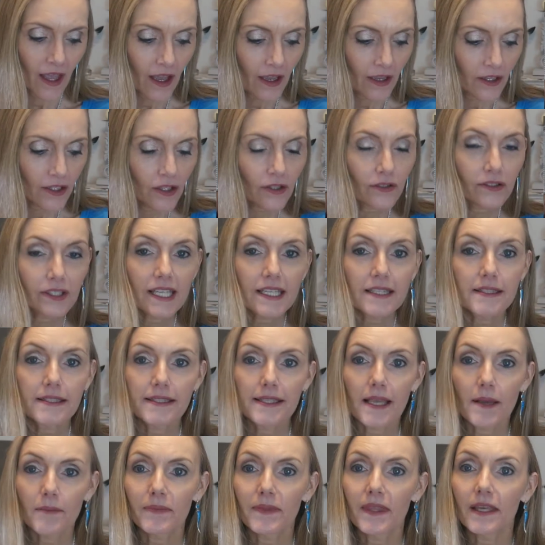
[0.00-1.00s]
You'll need
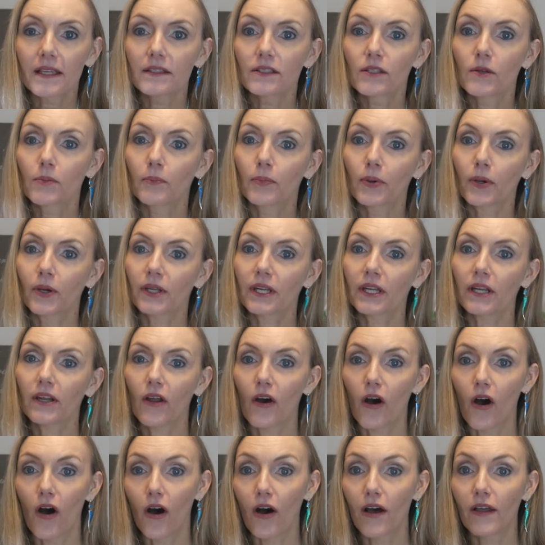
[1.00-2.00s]
something to put it
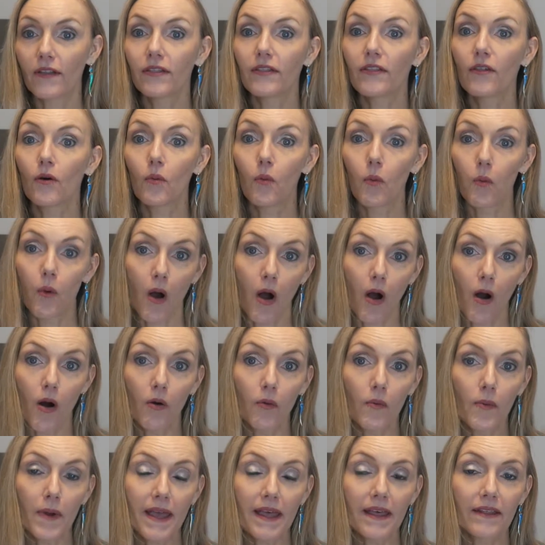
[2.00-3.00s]
on the wall
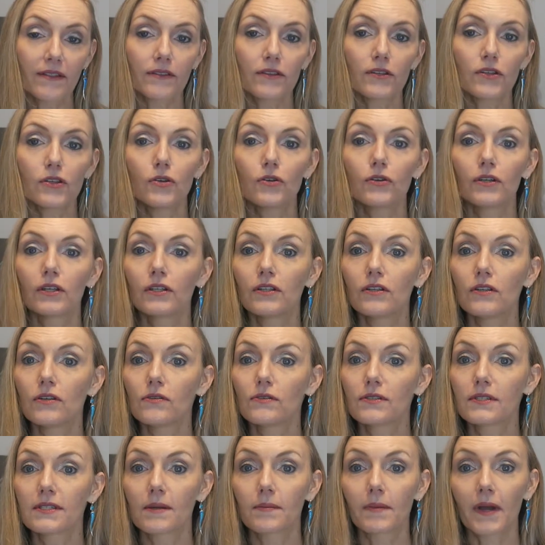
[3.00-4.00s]
with. You can
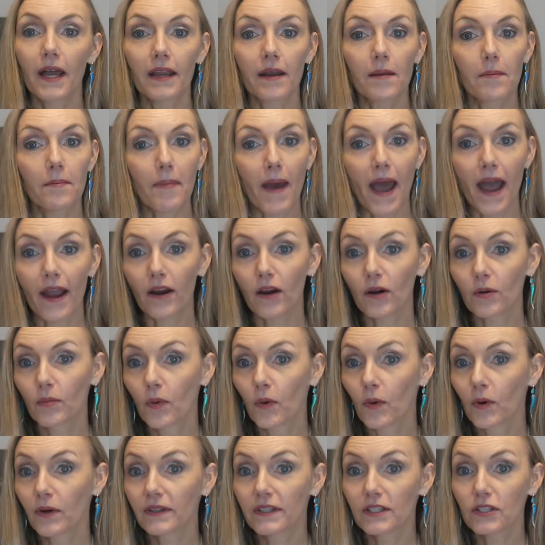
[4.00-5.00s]
use some kind of backer
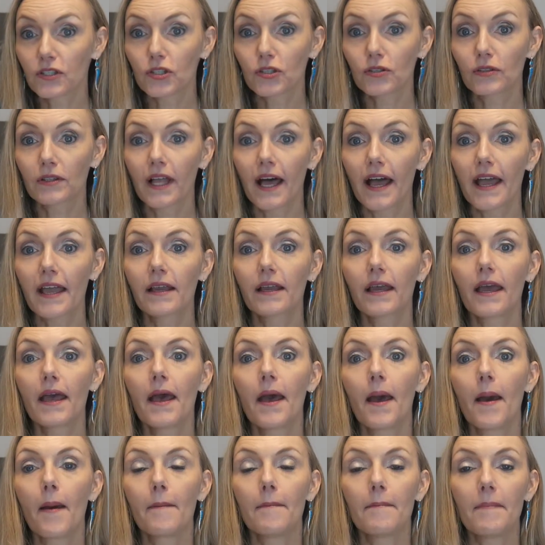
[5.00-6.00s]
board that you like,
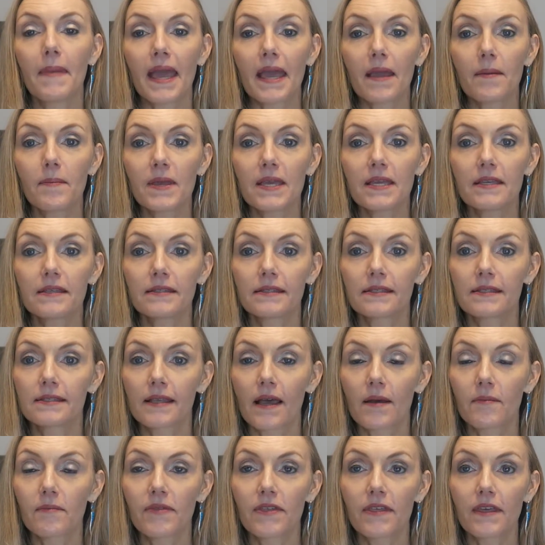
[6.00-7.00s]
maybe
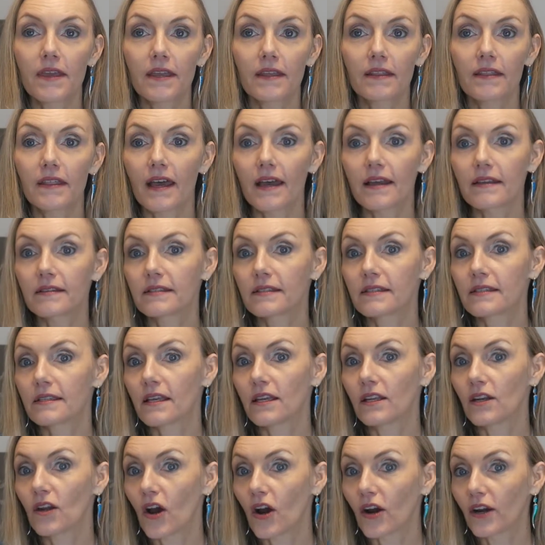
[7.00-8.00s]
something that's
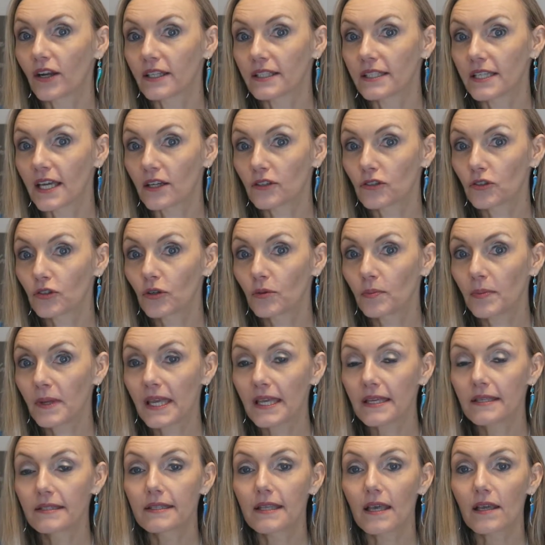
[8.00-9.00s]
an architectural
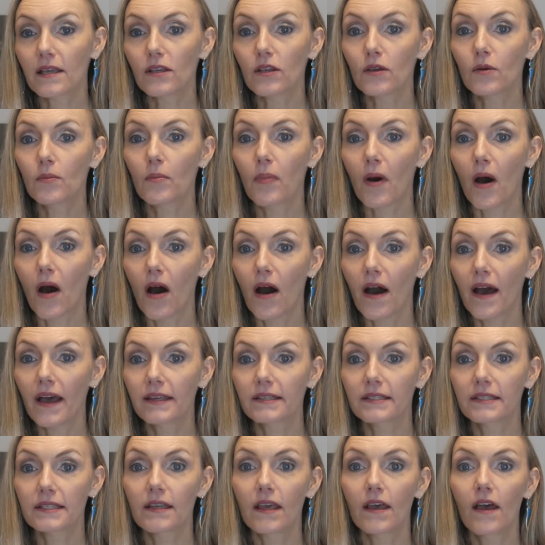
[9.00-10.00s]
piece that you
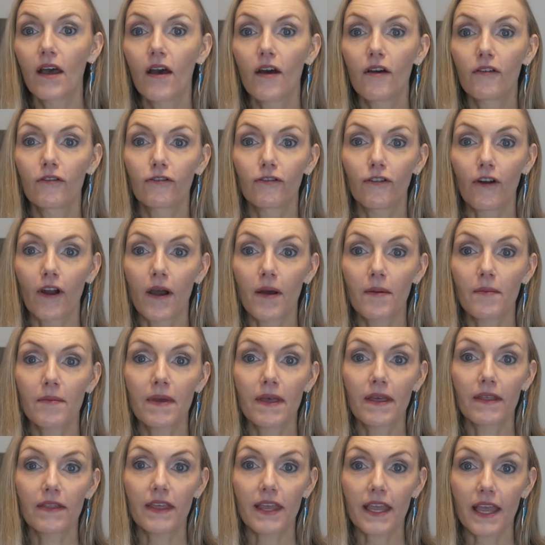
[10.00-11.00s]
bought from
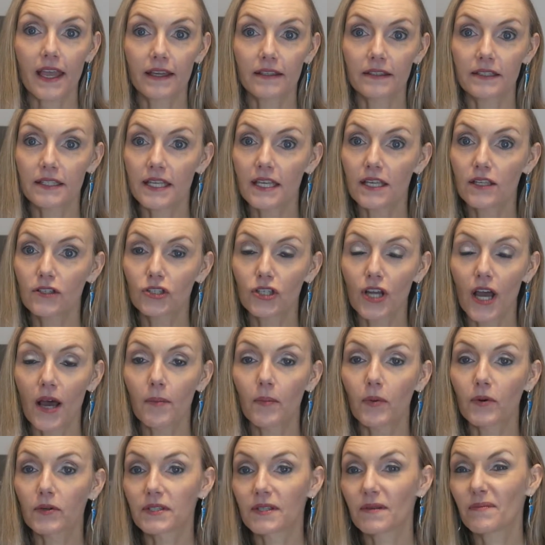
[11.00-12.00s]
the antique shop,
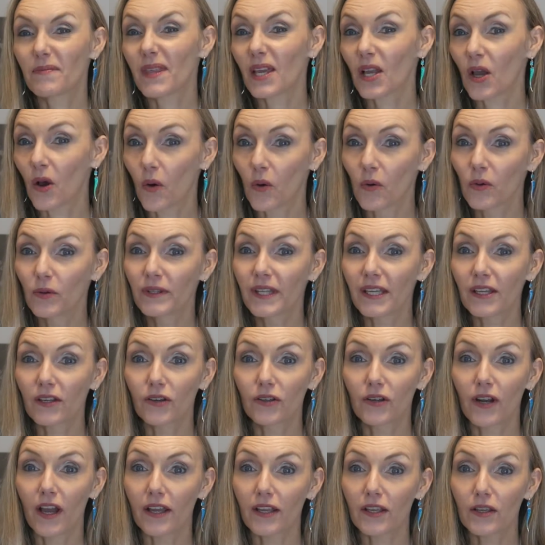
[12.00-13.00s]
or something old that you're
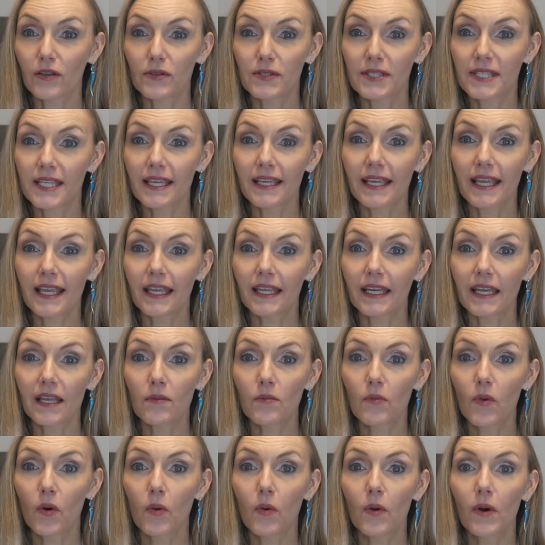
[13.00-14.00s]
not using
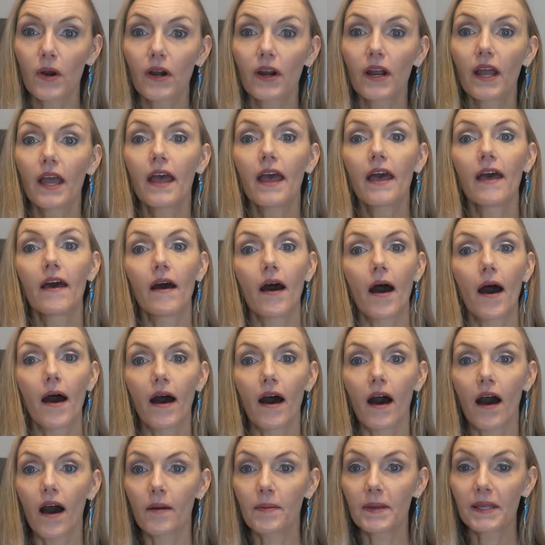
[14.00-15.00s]
anymore.
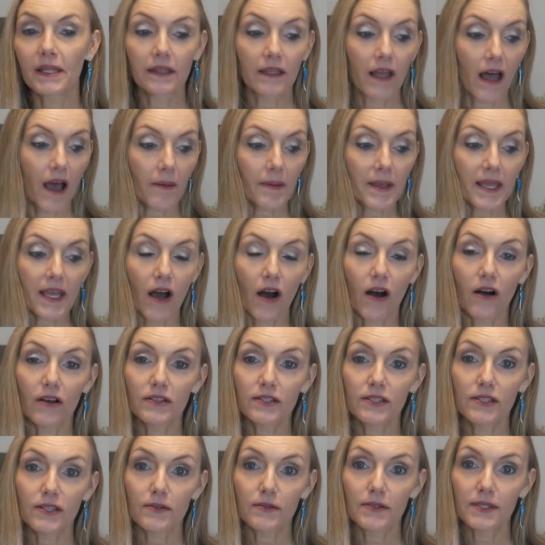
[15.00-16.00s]
Hobby Lobby
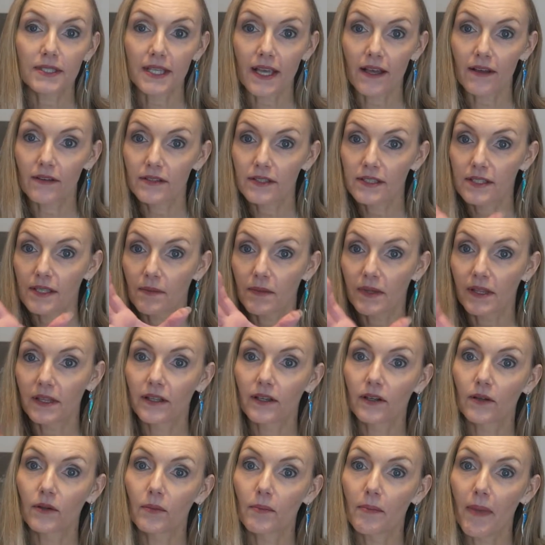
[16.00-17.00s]
also sells some
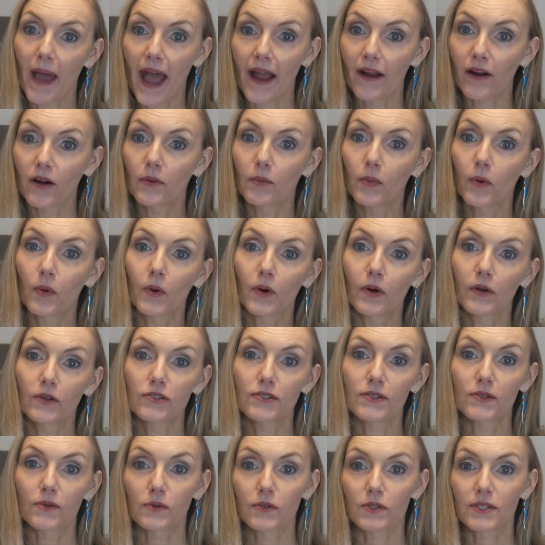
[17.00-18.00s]
little backer
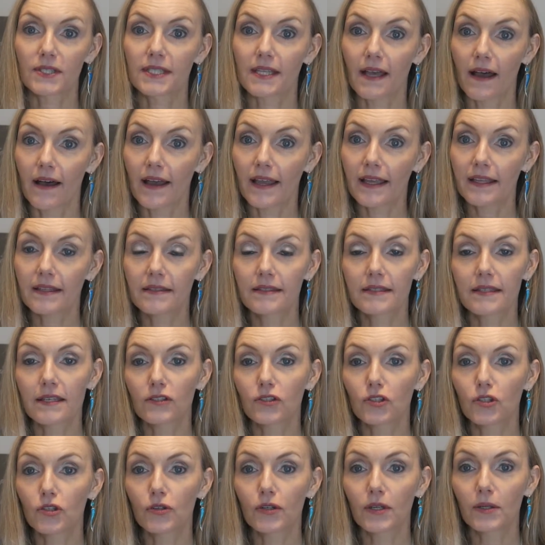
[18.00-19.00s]
boards or signs
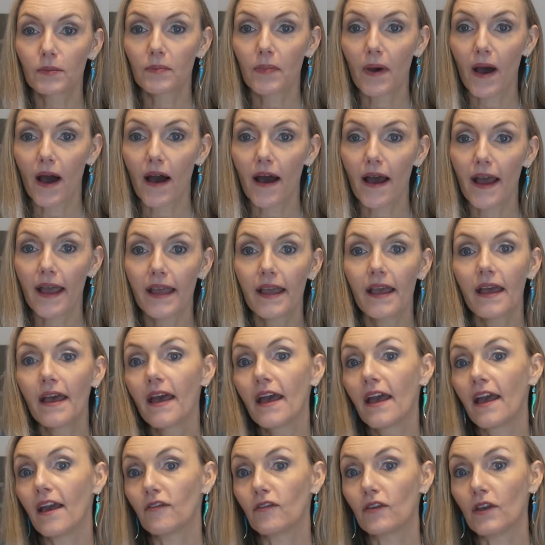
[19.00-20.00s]
that you could buy.
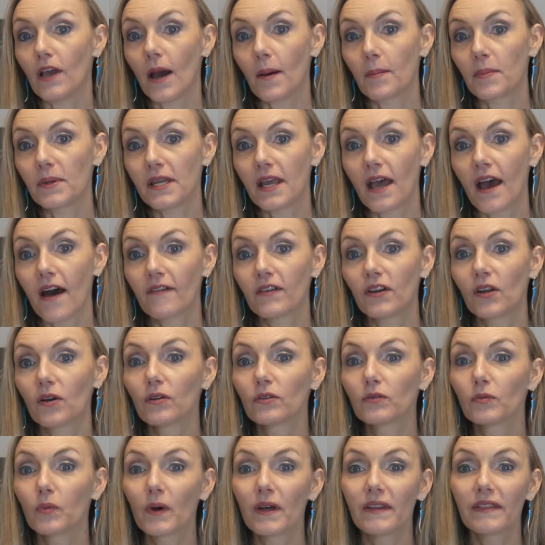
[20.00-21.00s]
If you happen to have an
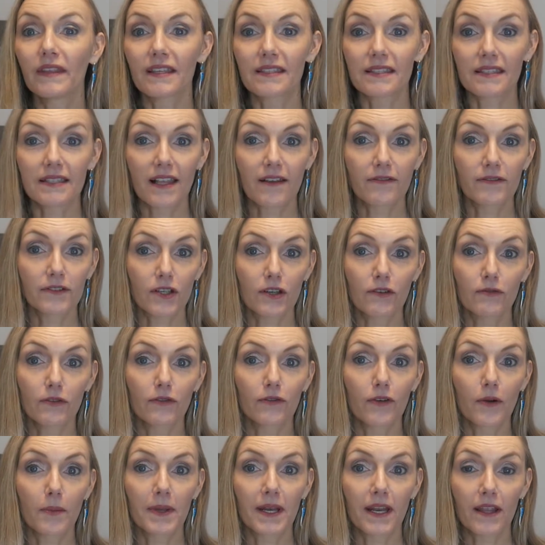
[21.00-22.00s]
old one that's left over
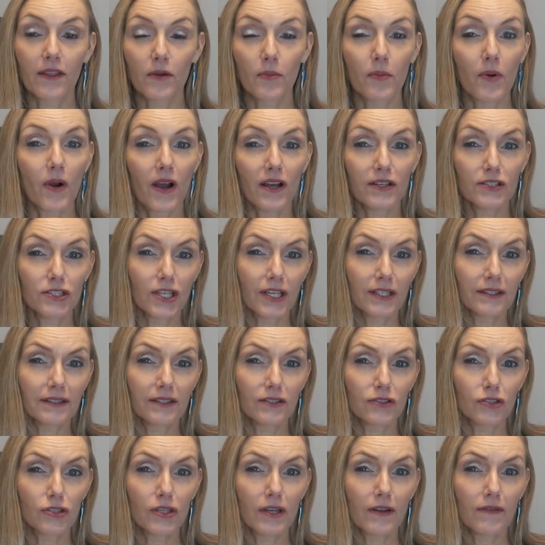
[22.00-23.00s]
from another project
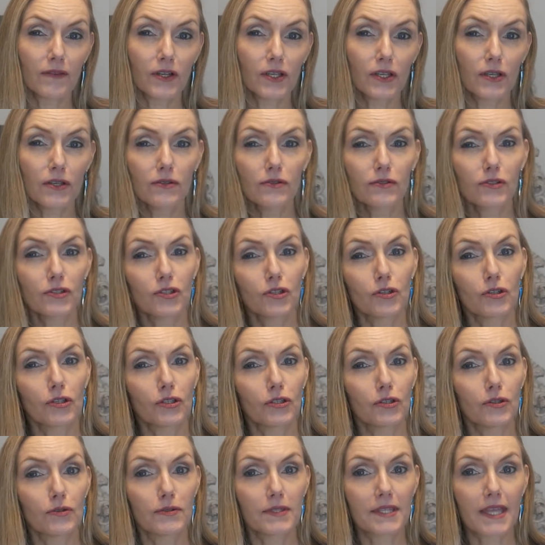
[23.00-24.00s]
that you never used, you could
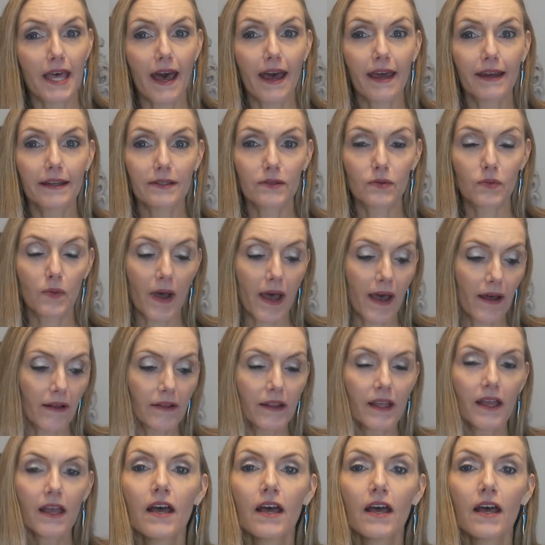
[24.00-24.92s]
use that as well.